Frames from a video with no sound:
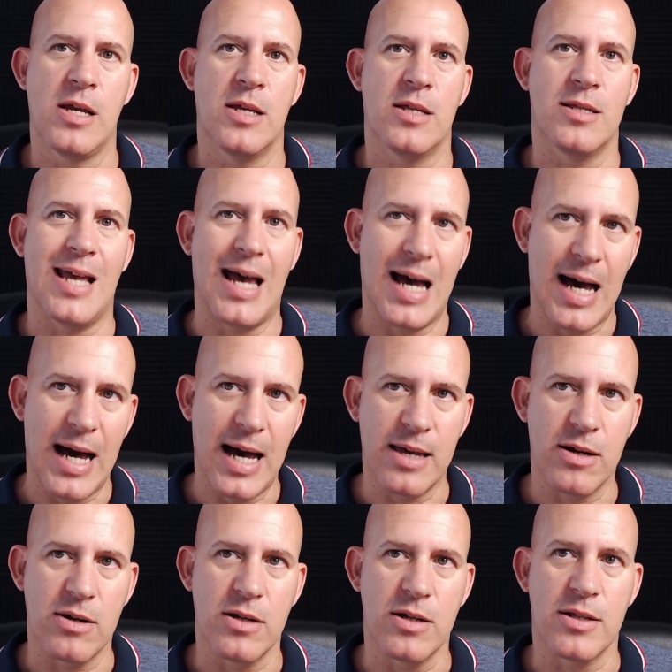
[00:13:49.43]
The
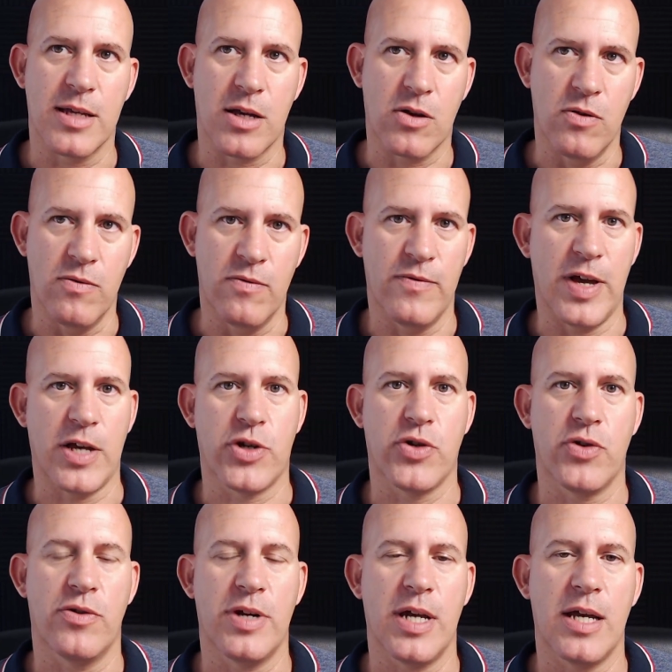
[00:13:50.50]
higher the
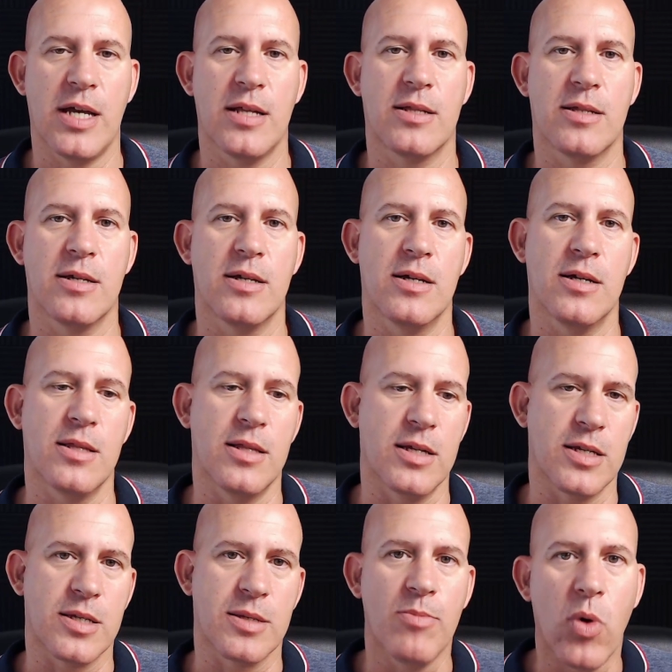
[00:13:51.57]
conversion rate, the
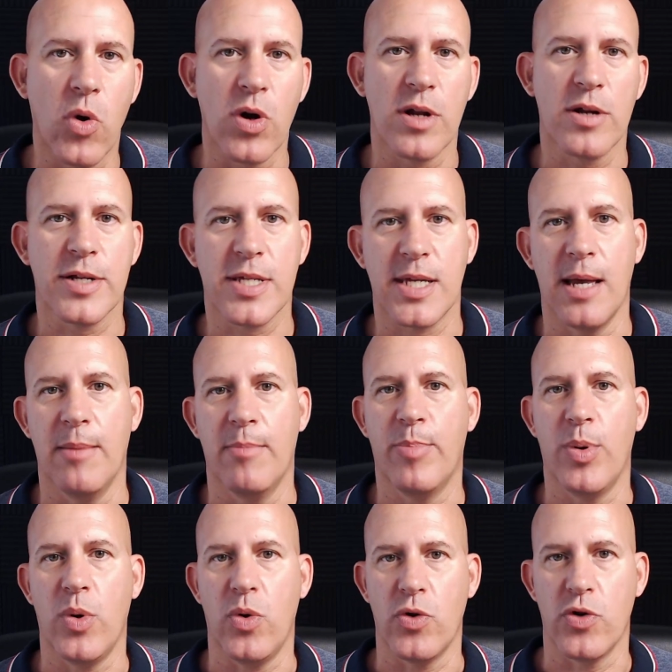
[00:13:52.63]
smaller
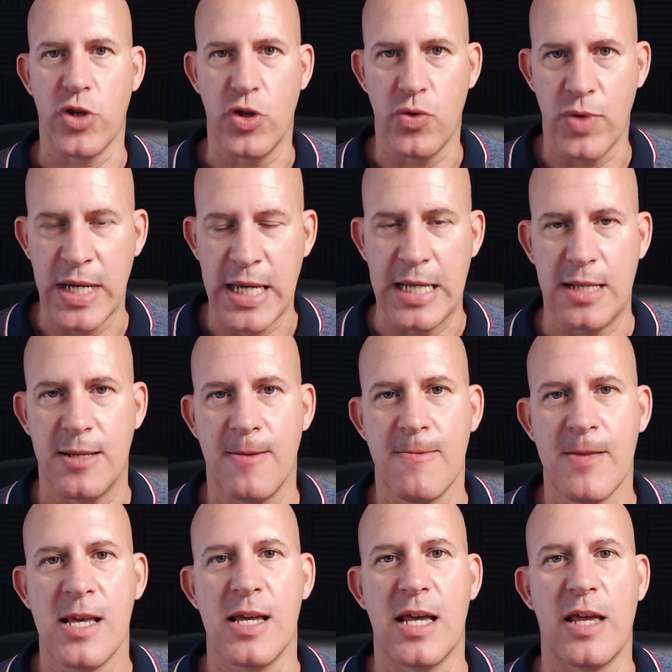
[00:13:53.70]
sample you need.
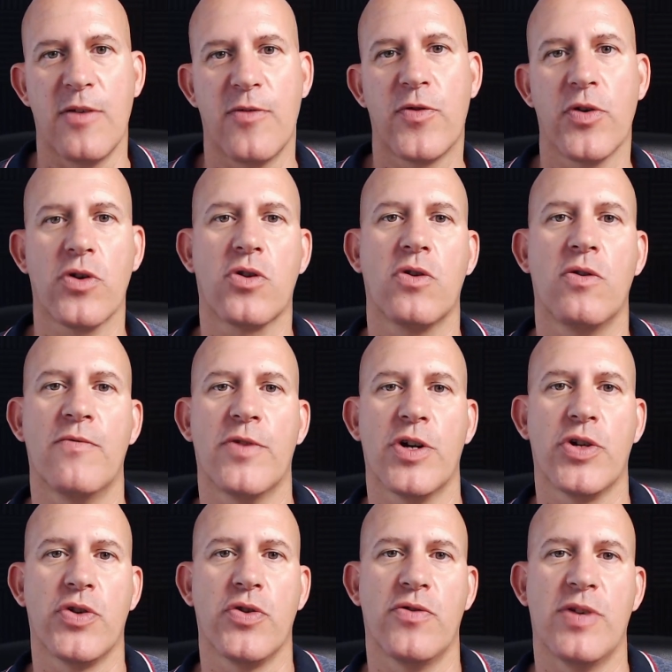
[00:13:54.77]
If your
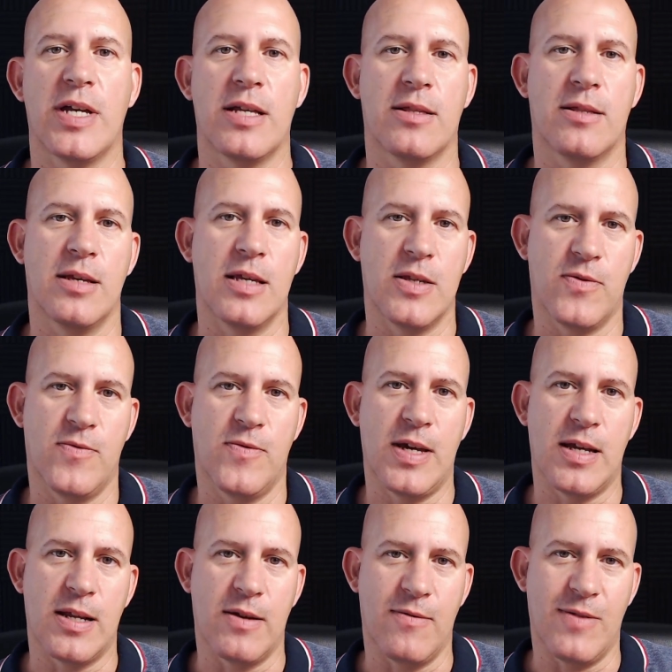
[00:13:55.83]
conversion rate is
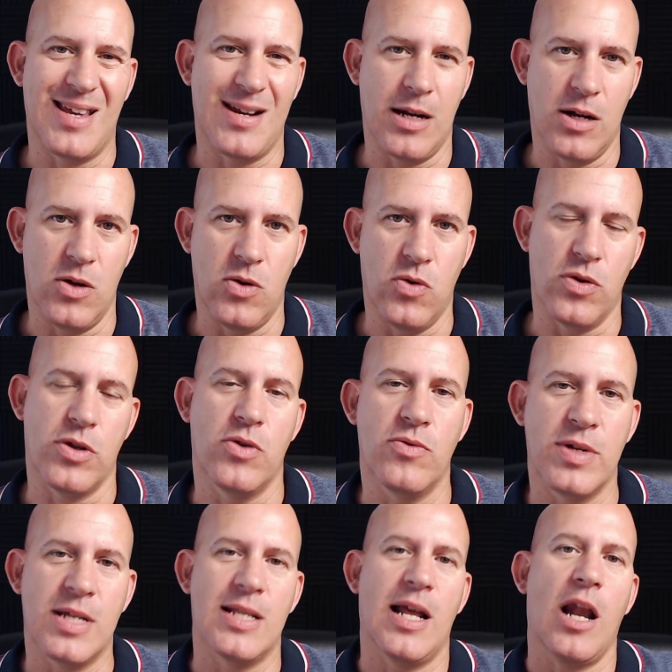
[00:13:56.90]
very, very low, you
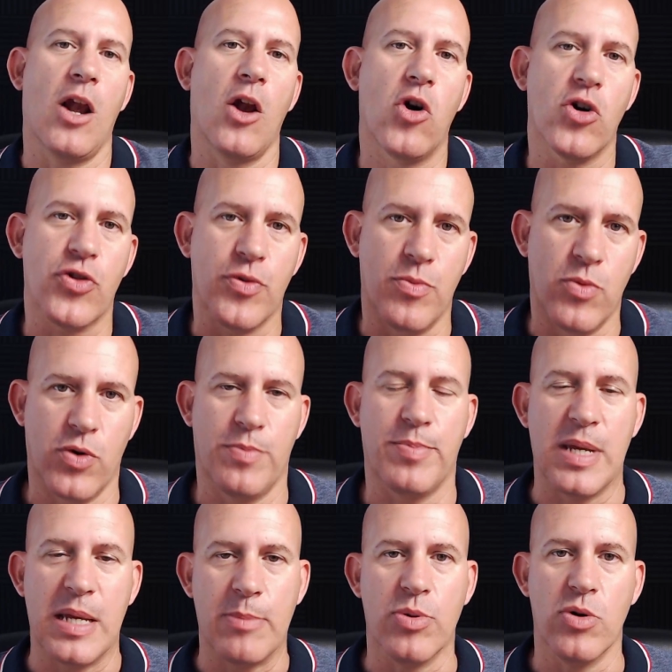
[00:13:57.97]
need a lot more
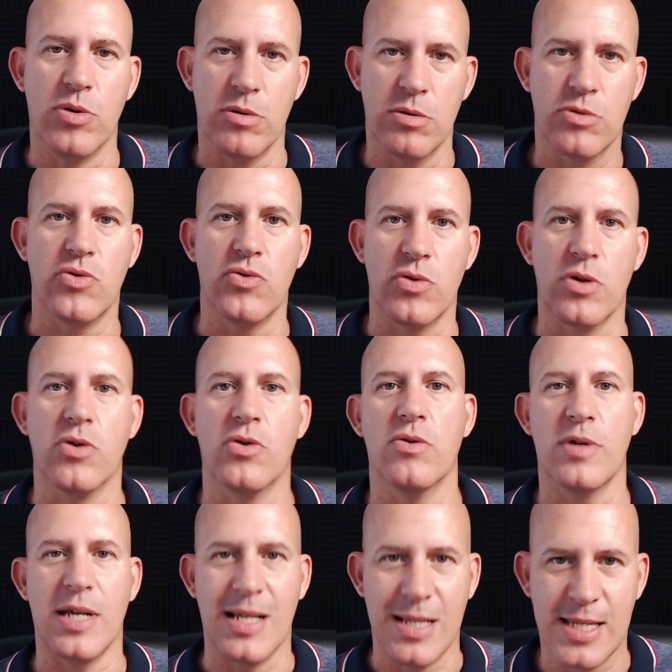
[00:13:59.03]
people to go
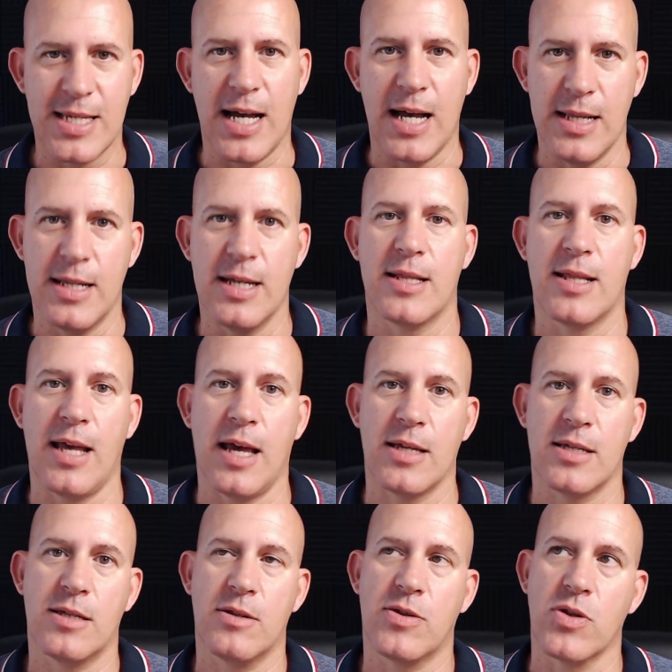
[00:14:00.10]
inside that
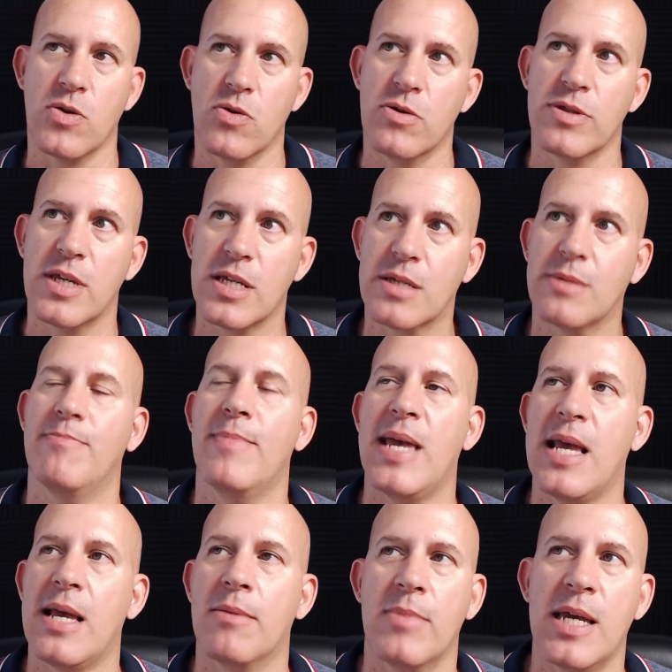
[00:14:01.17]
test. So this
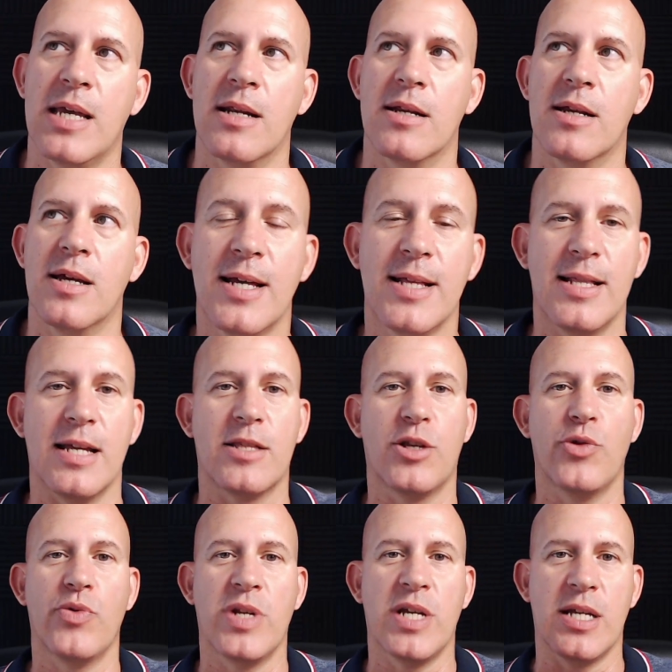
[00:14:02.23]
may mean that
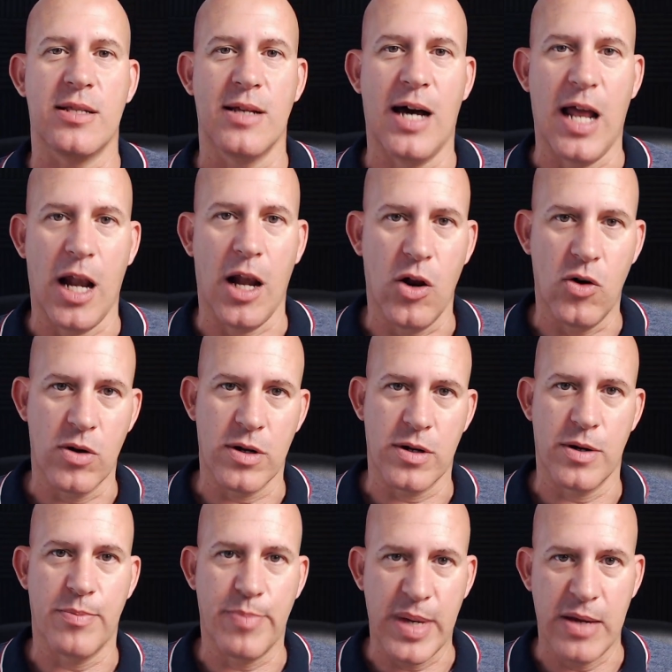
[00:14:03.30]
you need a
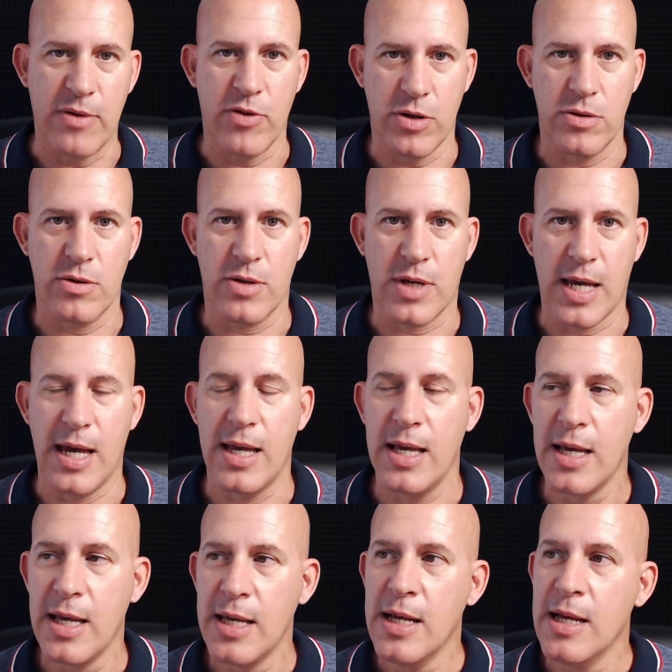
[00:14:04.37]
longer period, okay?
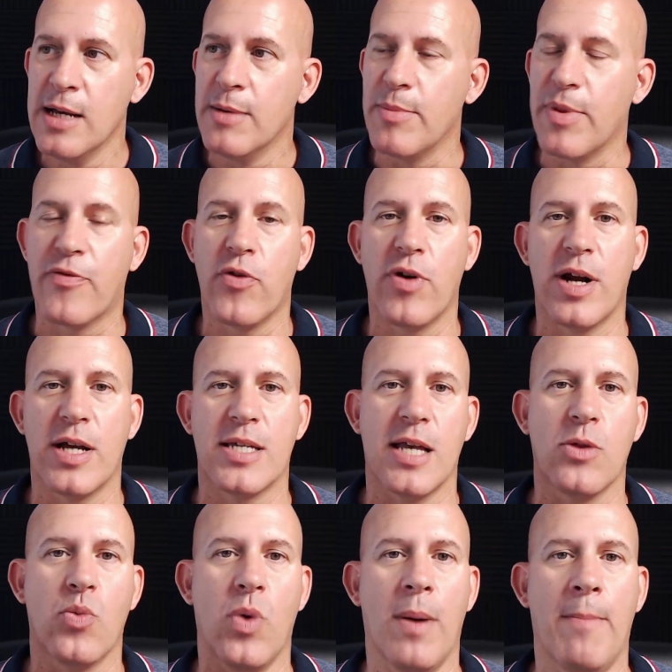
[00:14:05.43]
Before I
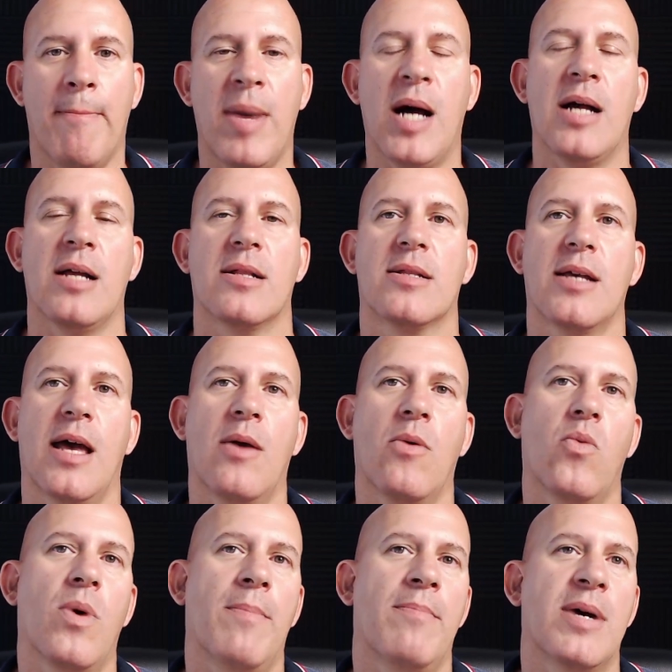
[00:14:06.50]
said 1 month, and
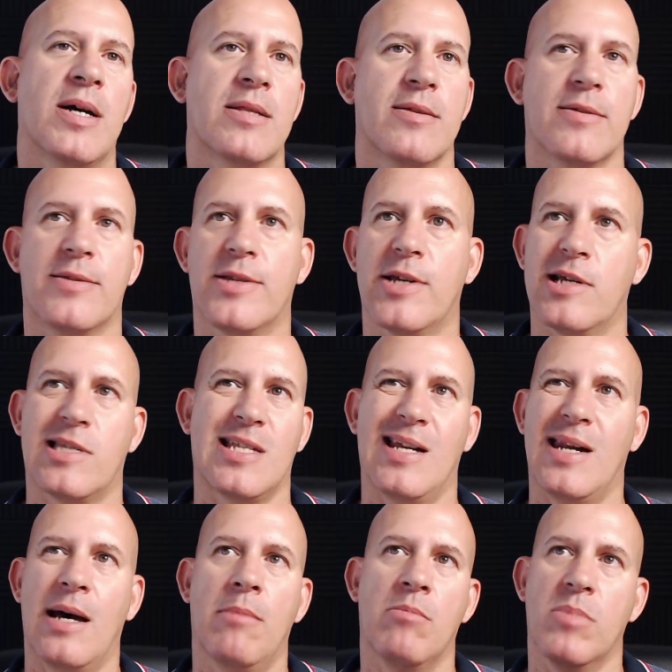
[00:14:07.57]
1 month is just a
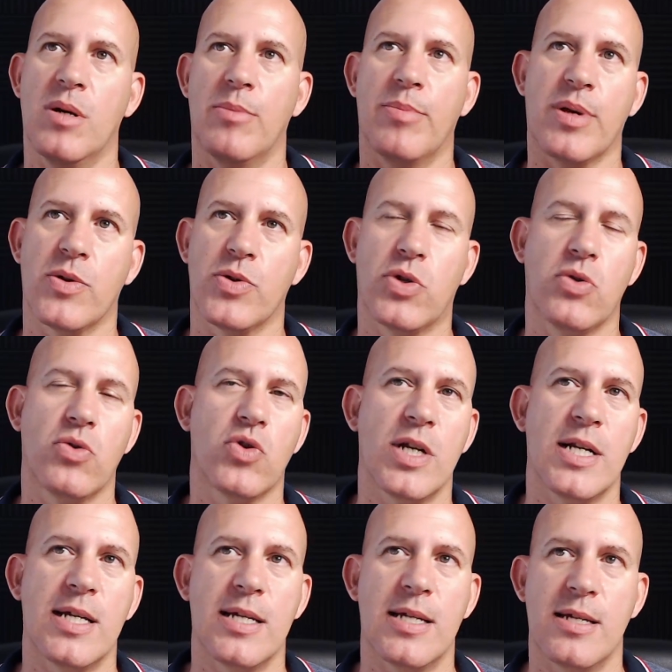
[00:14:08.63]
number because
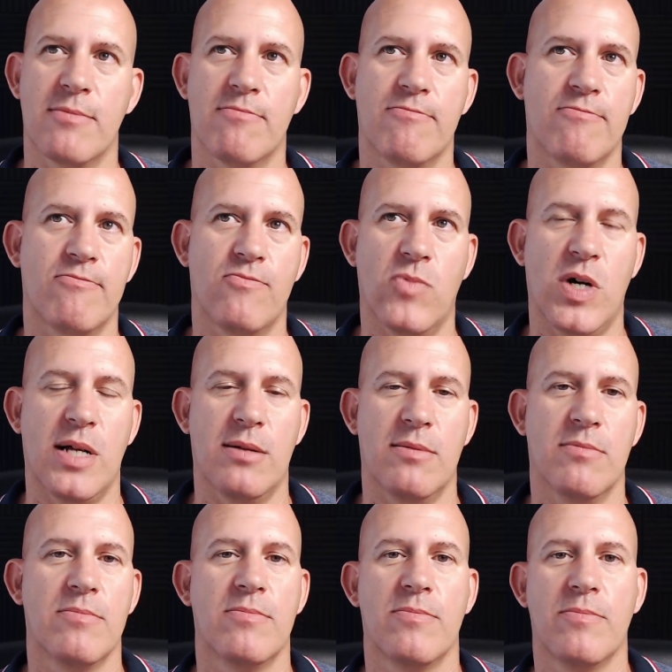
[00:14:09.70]
usually,
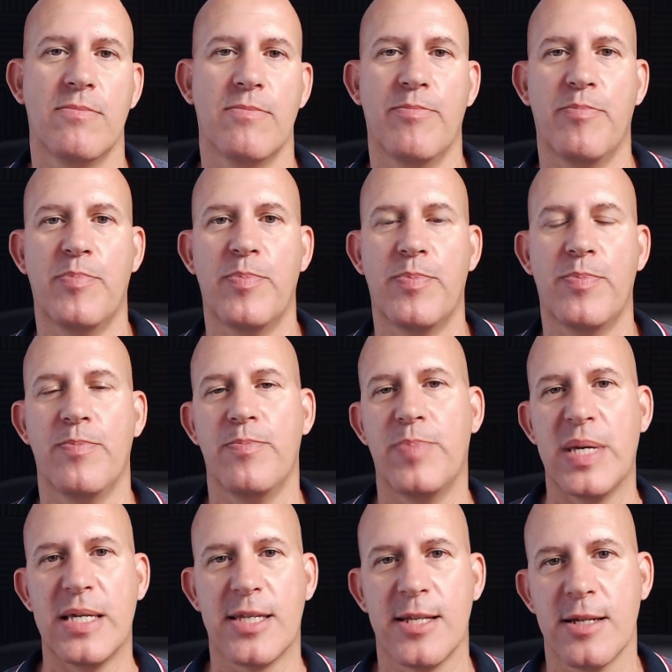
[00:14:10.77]
well,
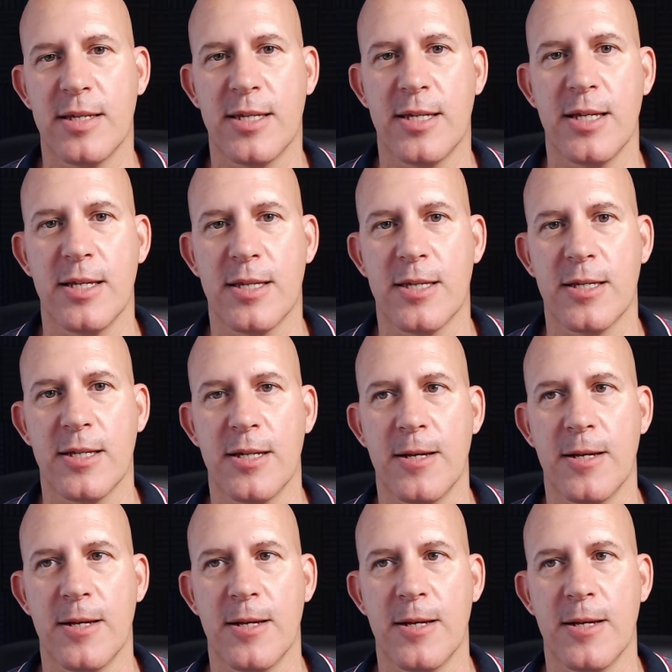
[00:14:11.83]
businesses